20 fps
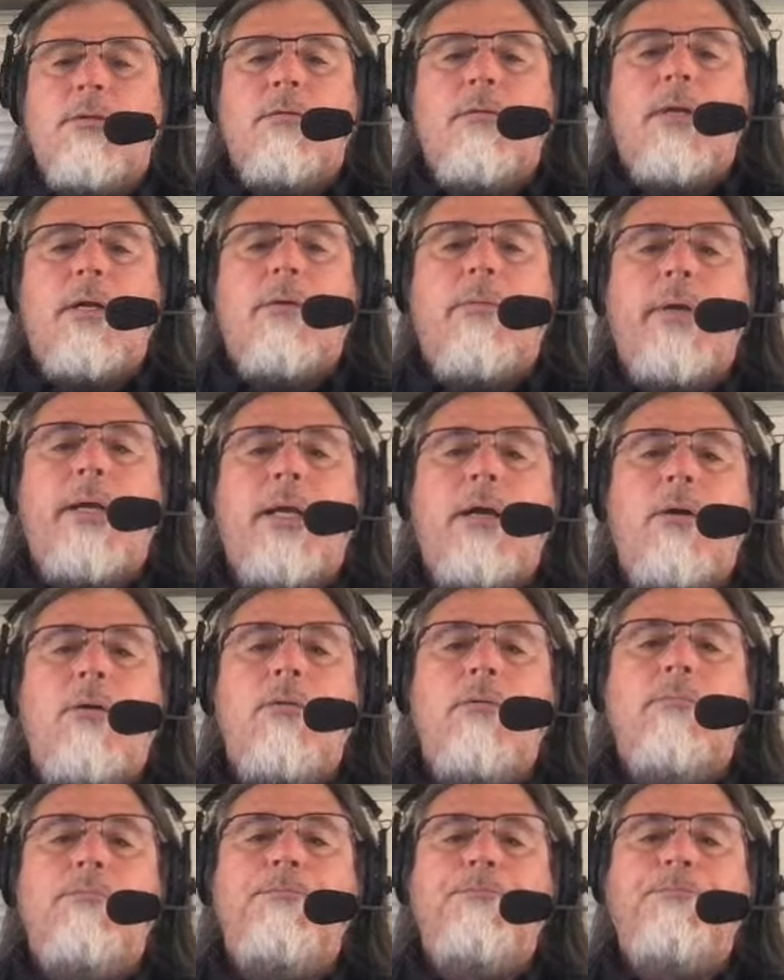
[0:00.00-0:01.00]
So there we
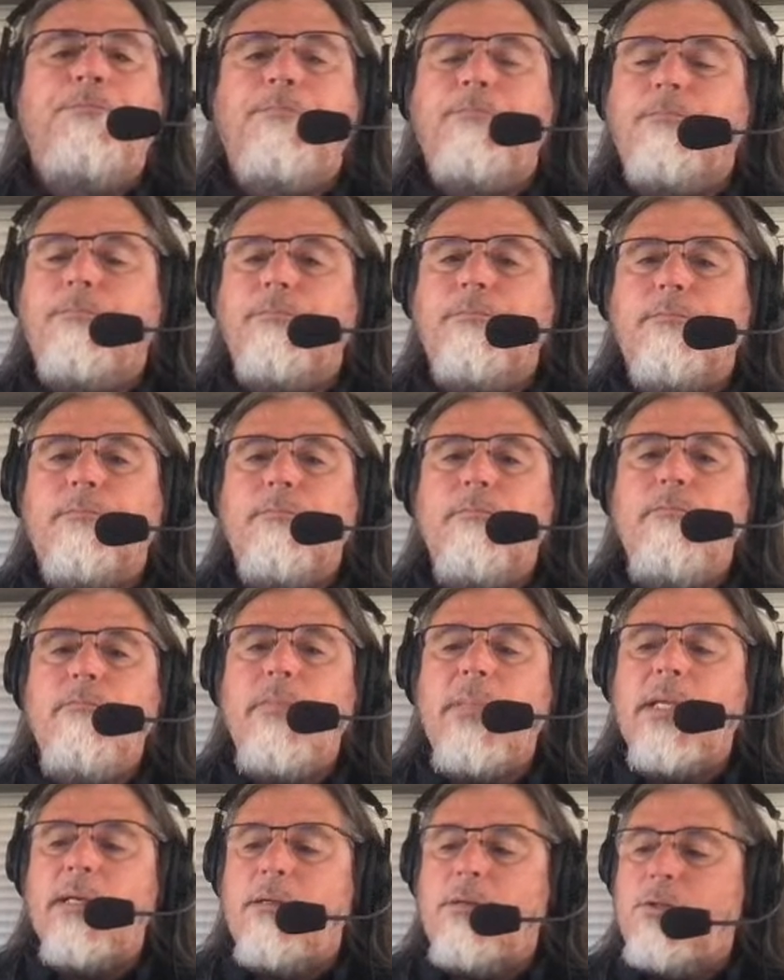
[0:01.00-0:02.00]
go.
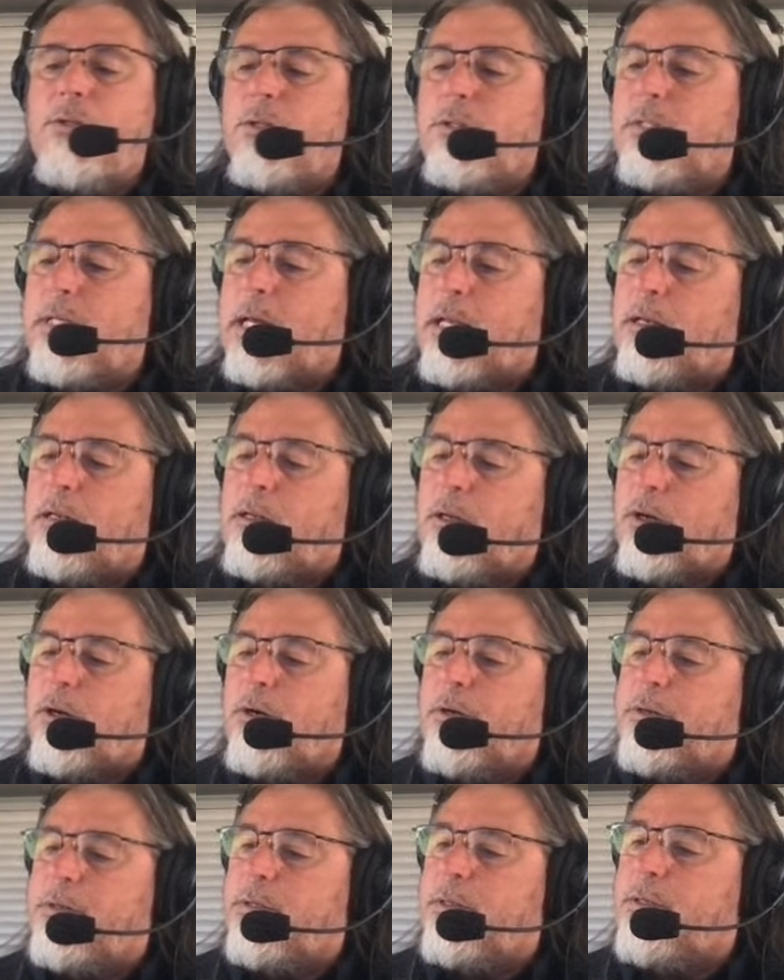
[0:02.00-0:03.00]
Just got an
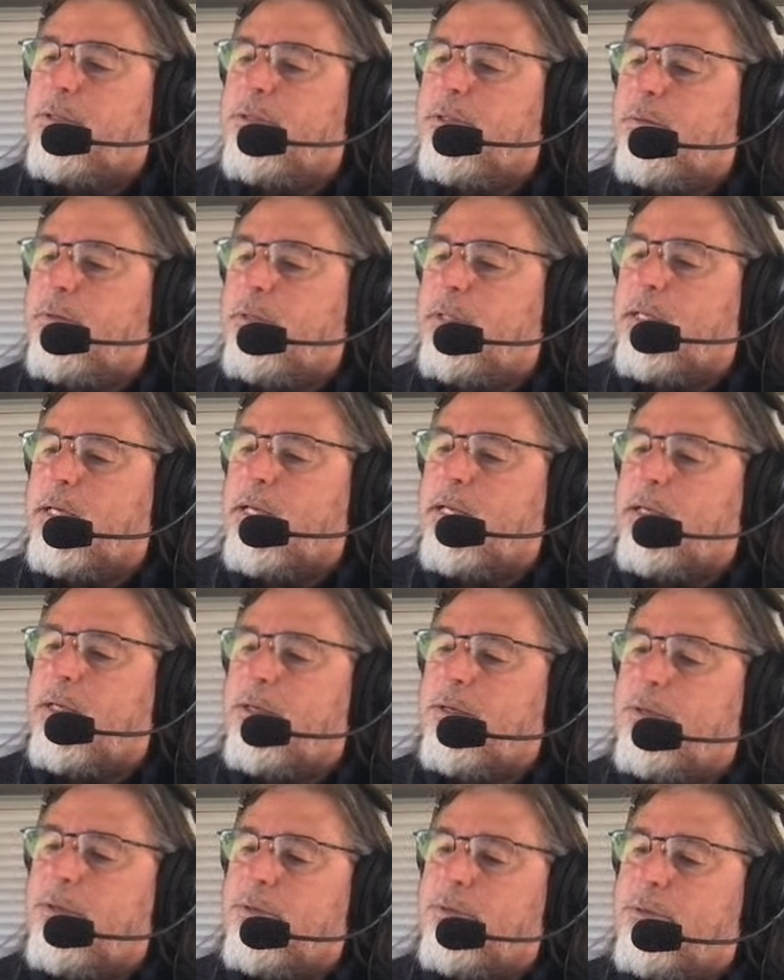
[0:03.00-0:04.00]
alert. Let's see what that
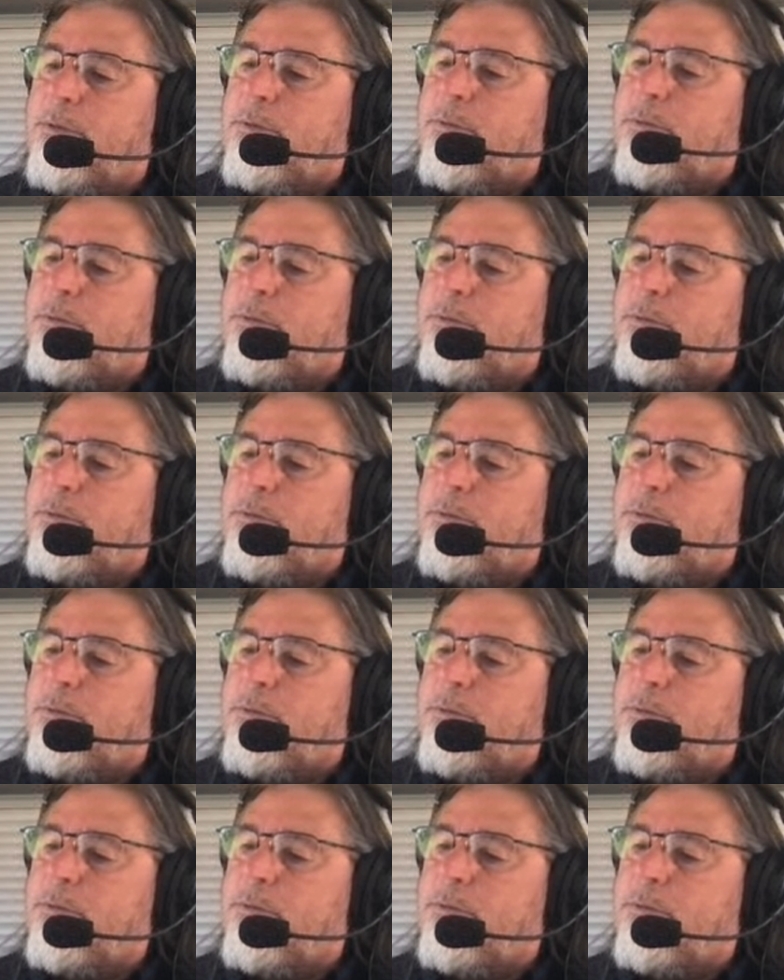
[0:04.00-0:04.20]
is.